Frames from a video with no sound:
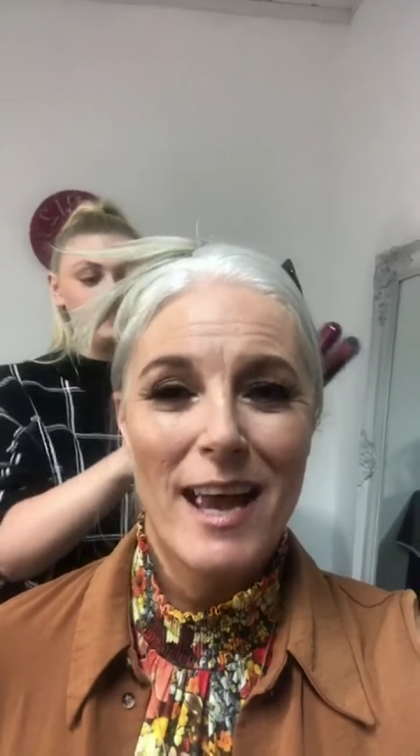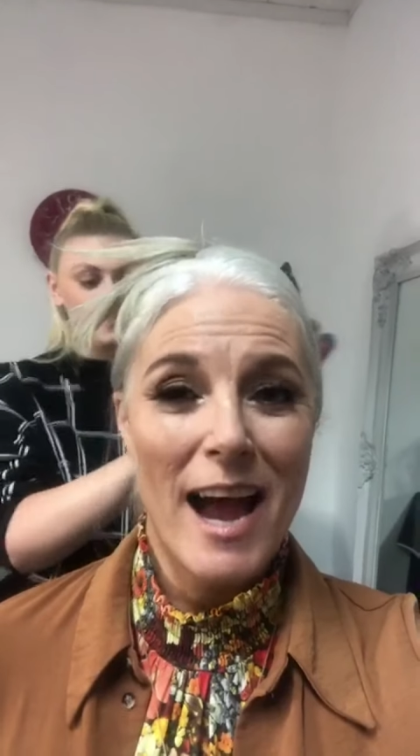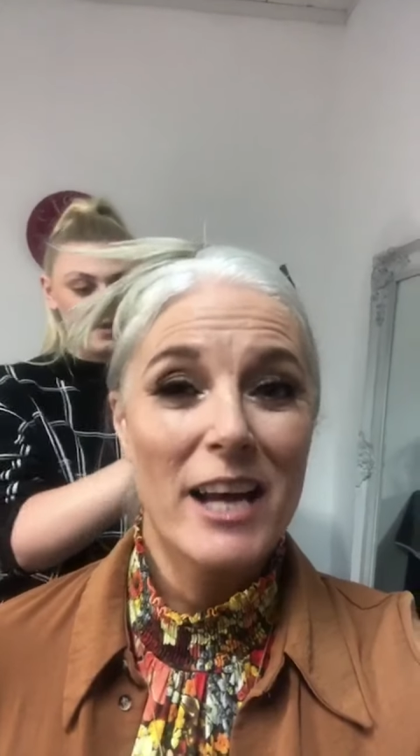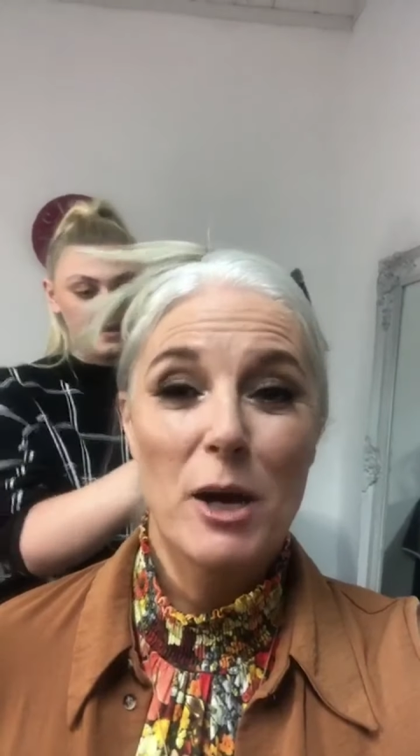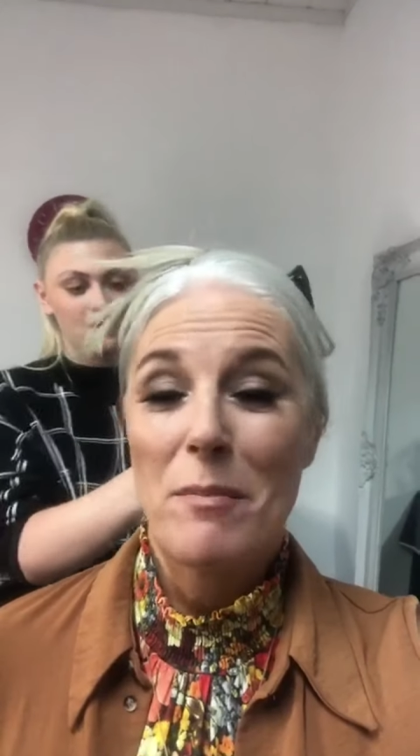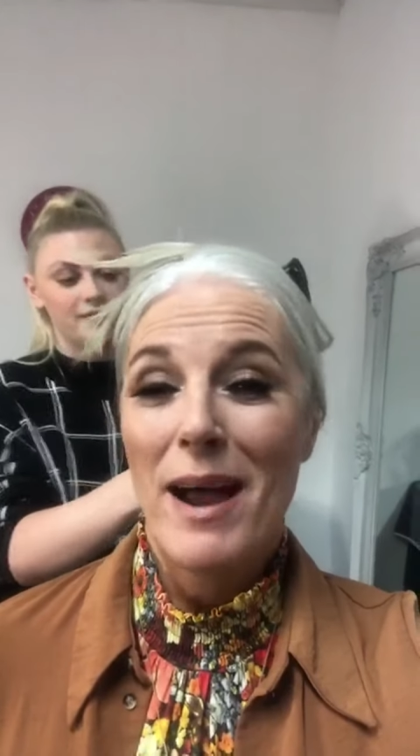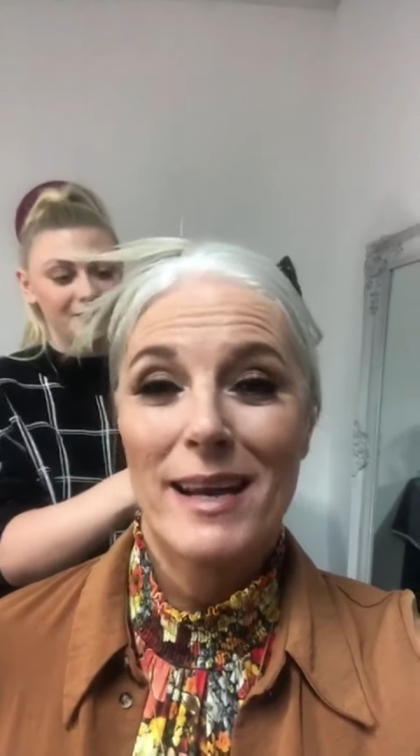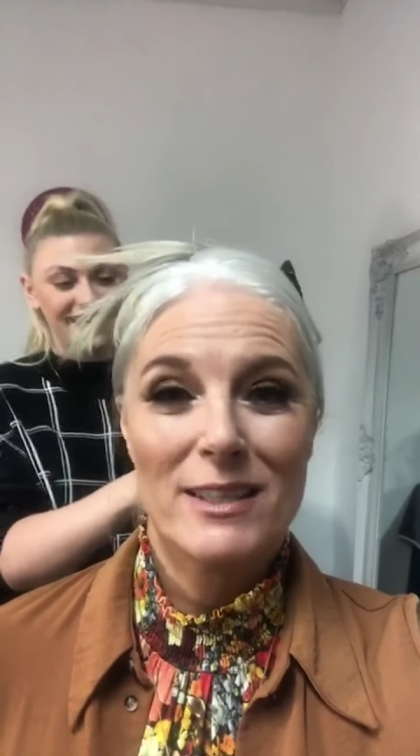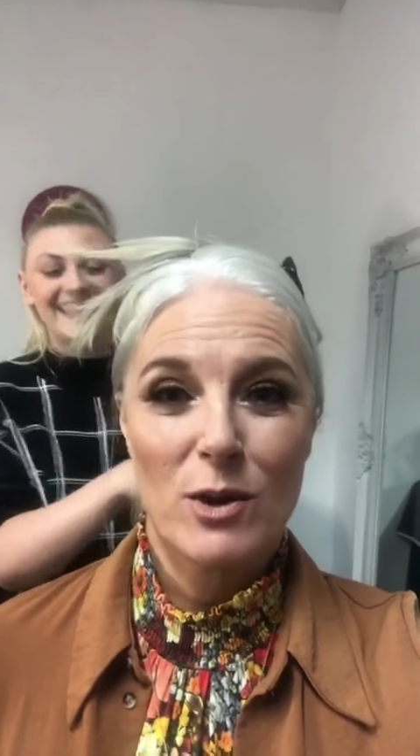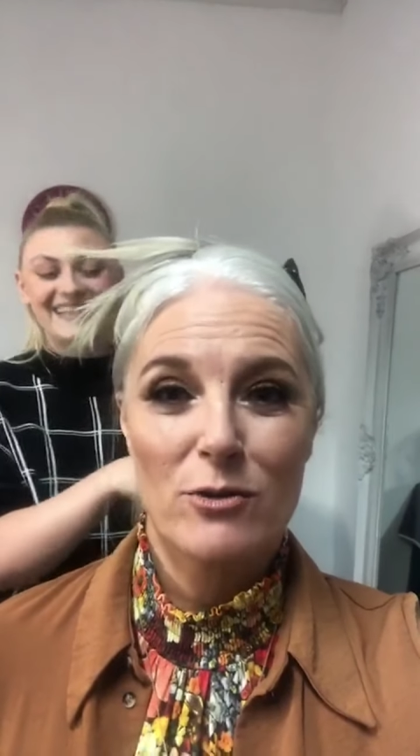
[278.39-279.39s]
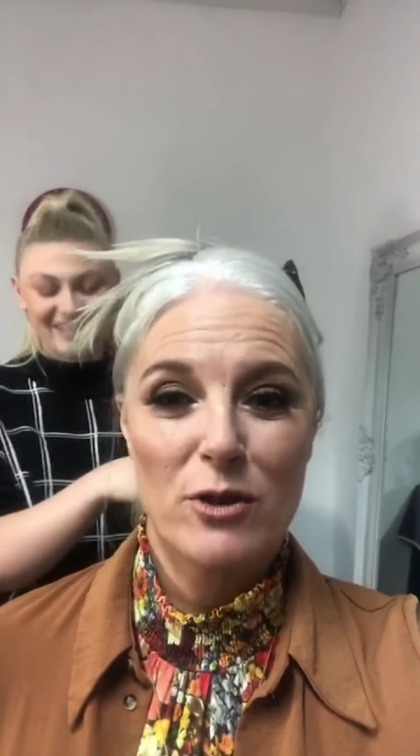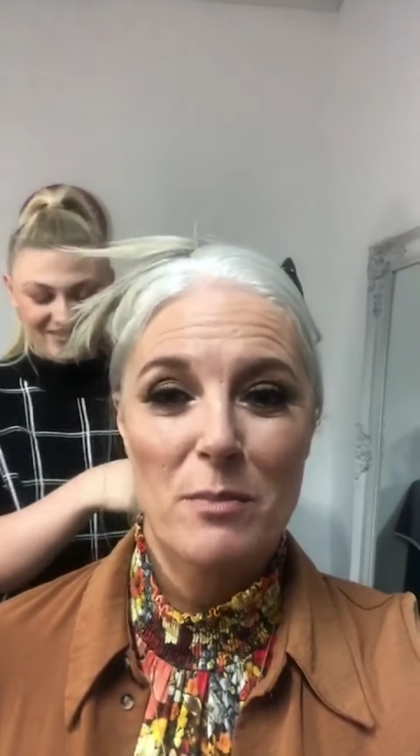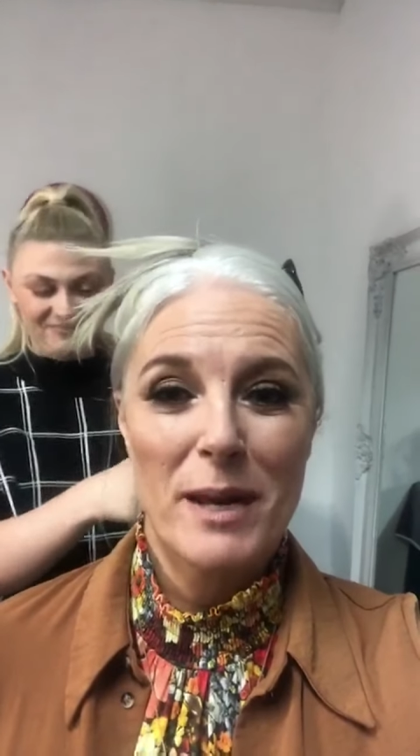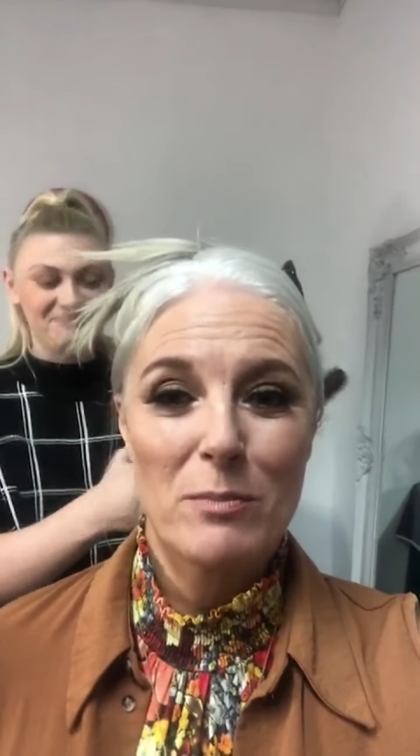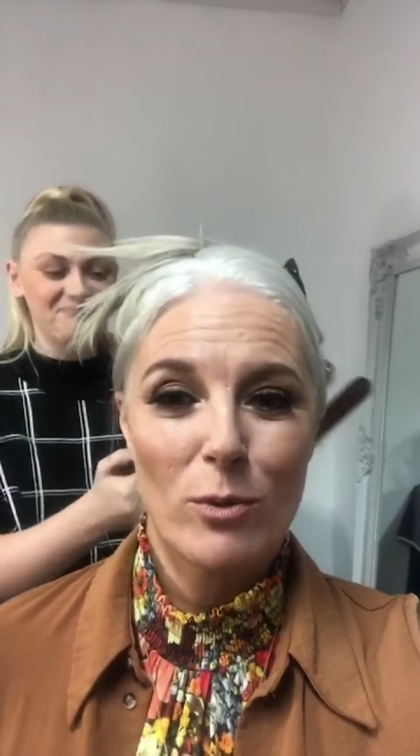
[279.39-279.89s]
I know mine has gone through the
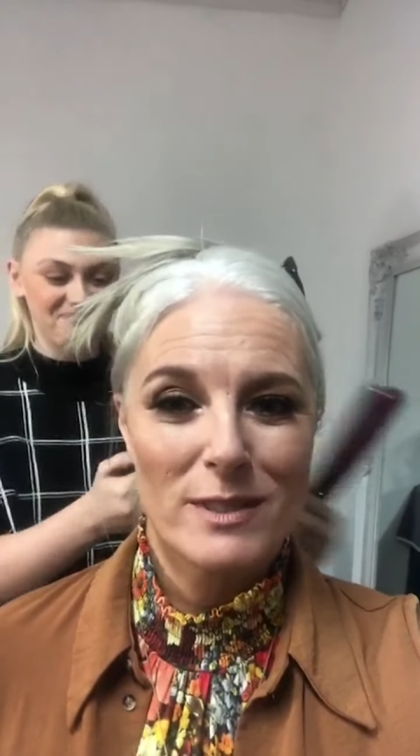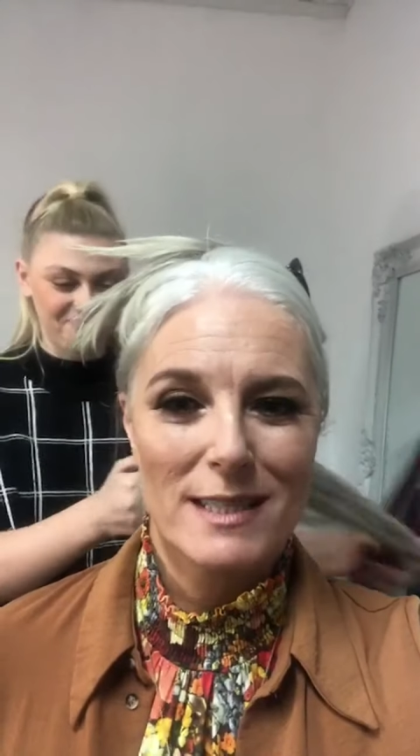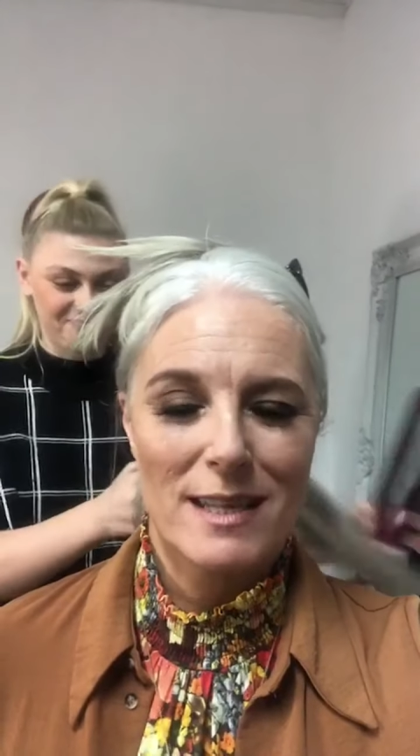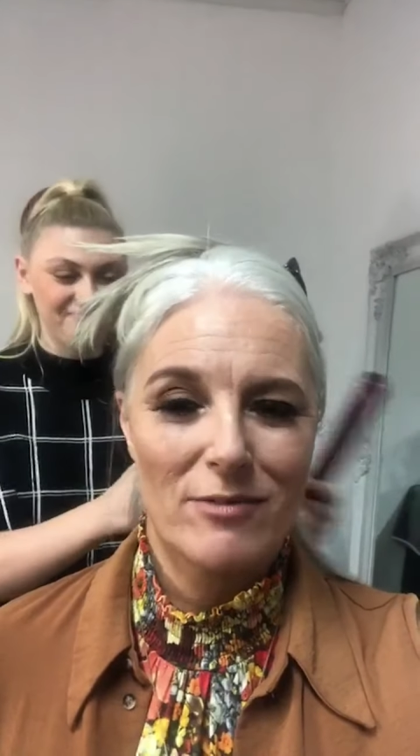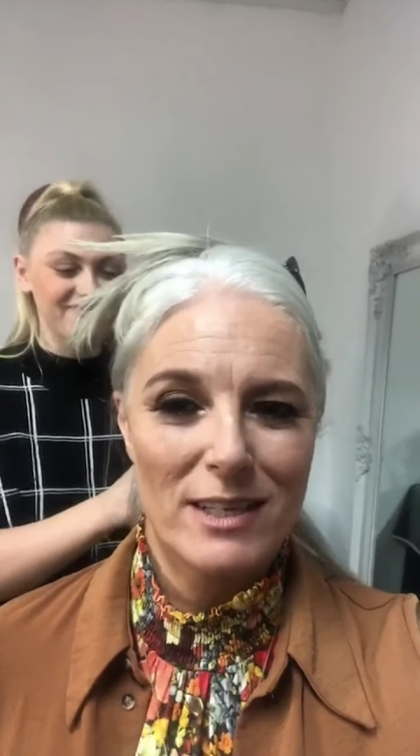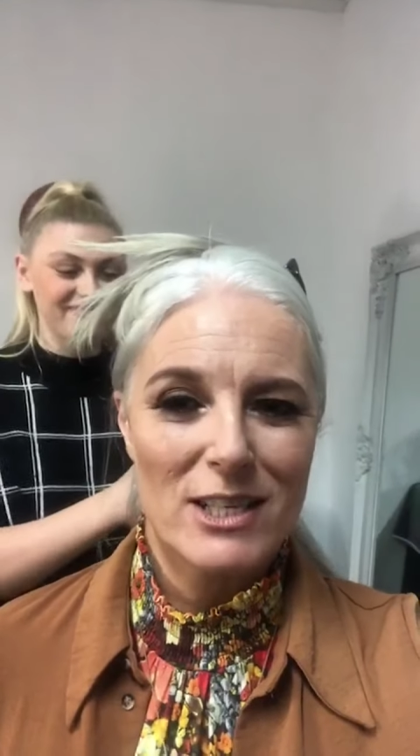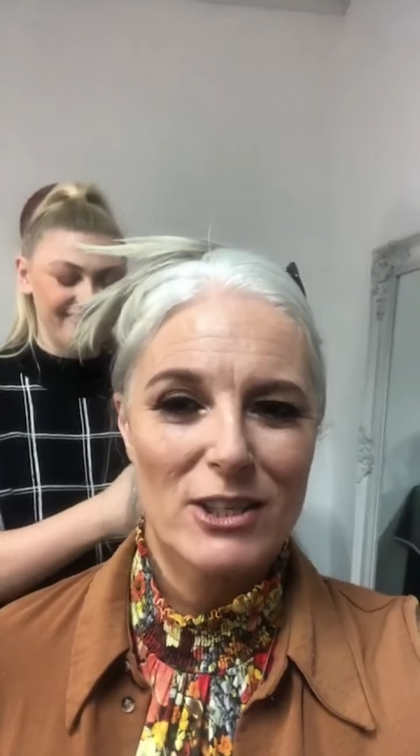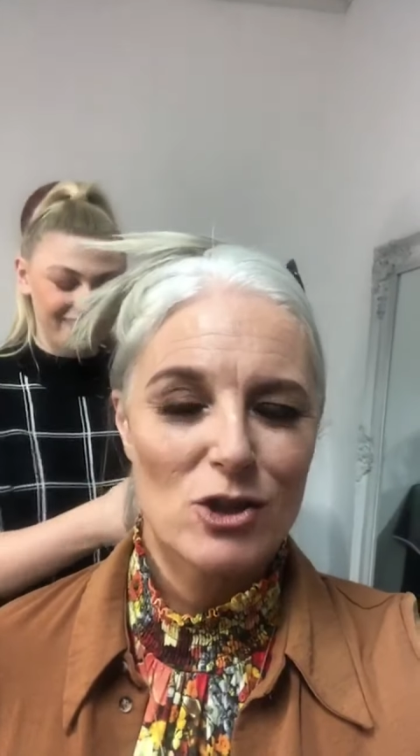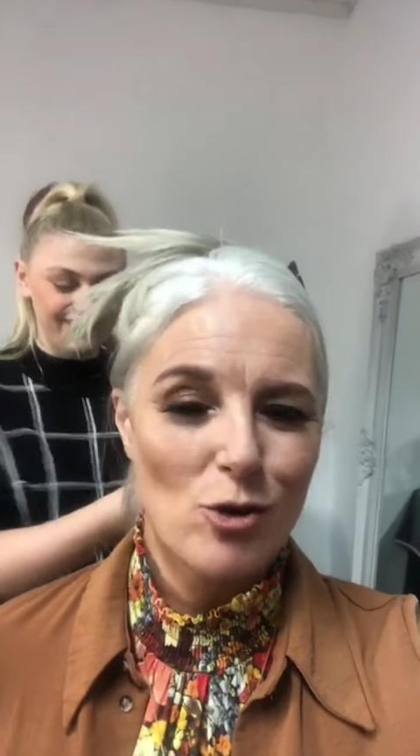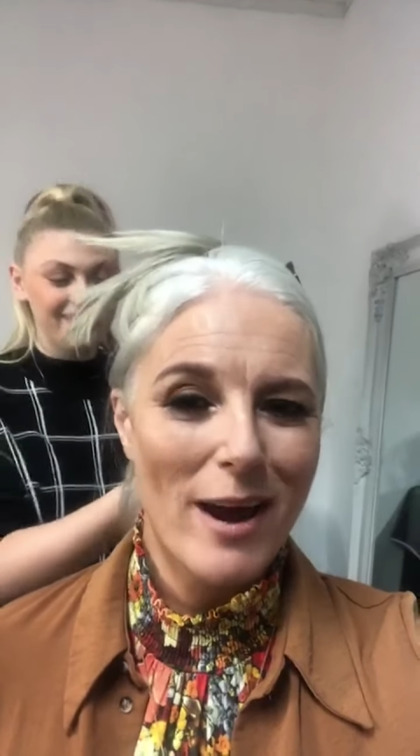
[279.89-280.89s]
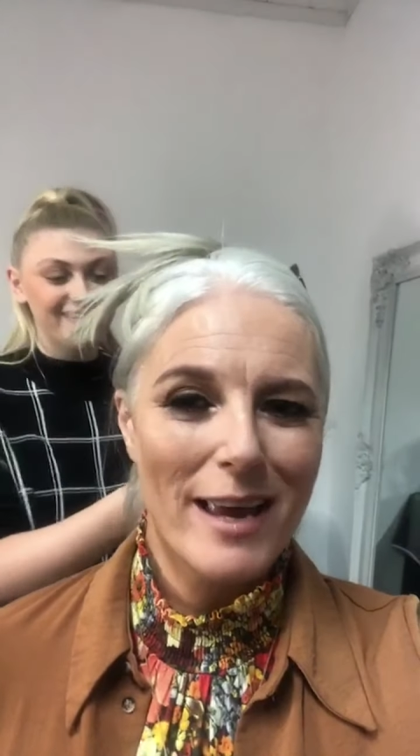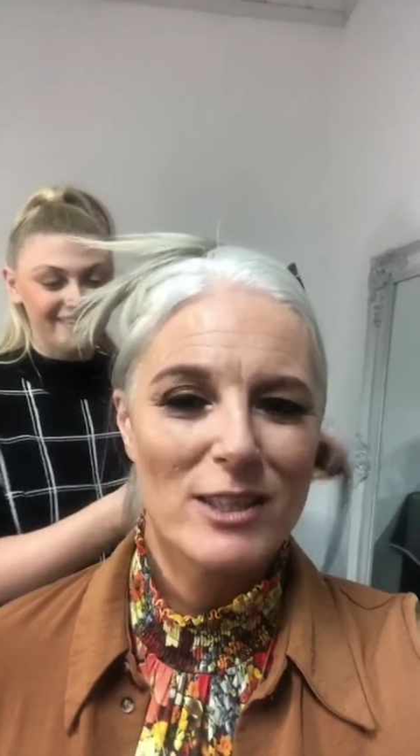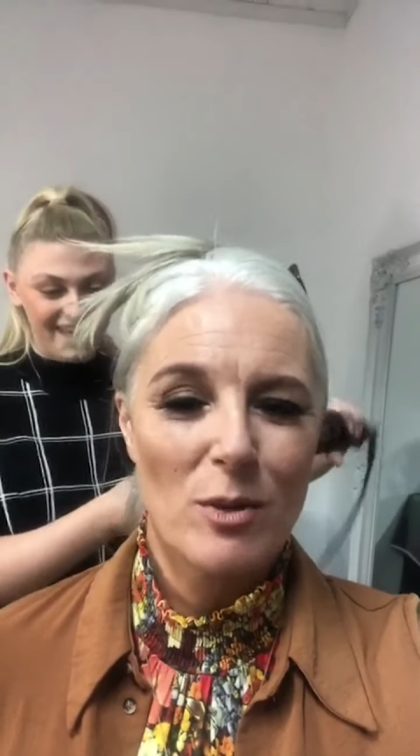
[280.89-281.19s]
menopause, it's definitely drier,